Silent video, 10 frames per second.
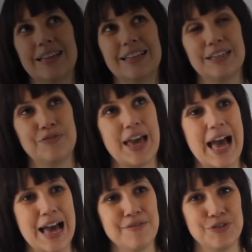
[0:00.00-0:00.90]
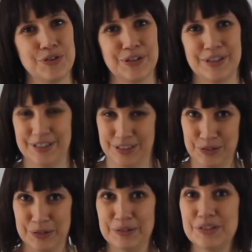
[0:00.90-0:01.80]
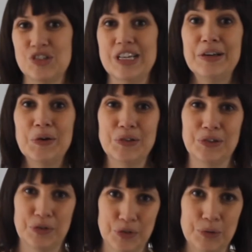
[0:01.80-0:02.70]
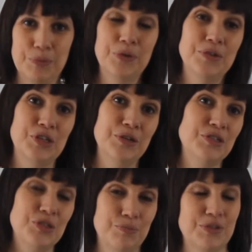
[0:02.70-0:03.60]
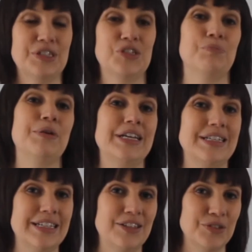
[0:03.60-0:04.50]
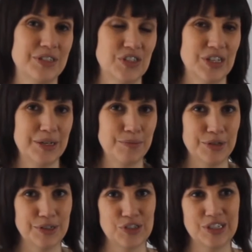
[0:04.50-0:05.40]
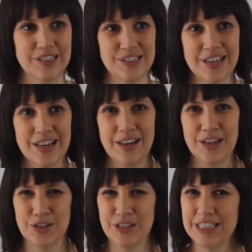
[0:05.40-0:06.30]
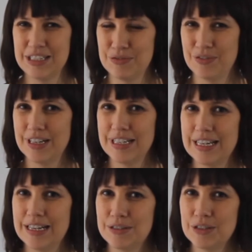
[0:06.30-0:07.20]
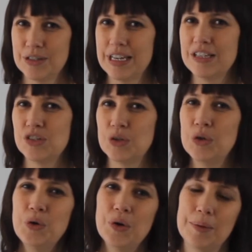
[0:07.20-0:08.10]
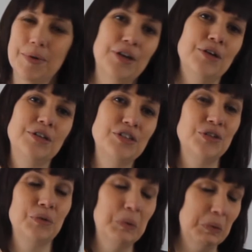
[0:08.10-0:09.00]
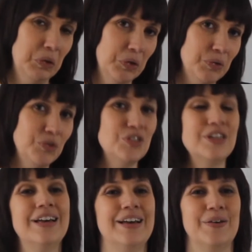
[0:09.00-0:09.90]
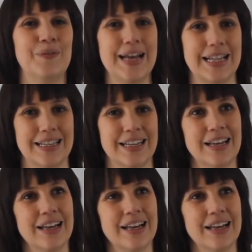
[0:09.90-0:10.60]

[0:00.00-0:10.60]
Then if you have your stakeholder group who's going to participate in your design process, you need to find out, okay, so who am I going to use when?